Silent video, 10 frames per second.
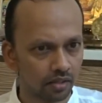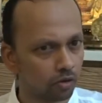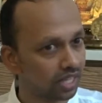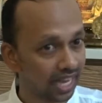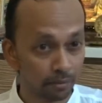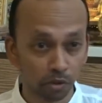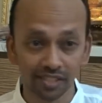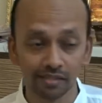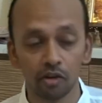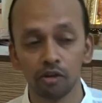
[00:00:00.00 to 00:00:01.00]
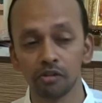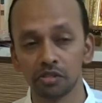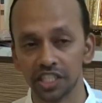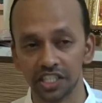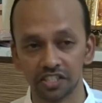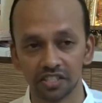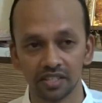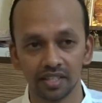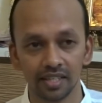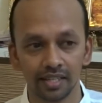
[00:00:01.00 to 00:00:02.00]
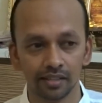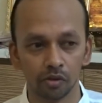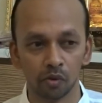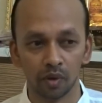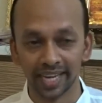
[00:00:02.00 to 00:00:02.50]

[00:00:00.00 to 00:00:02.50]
No, the emotions also change. So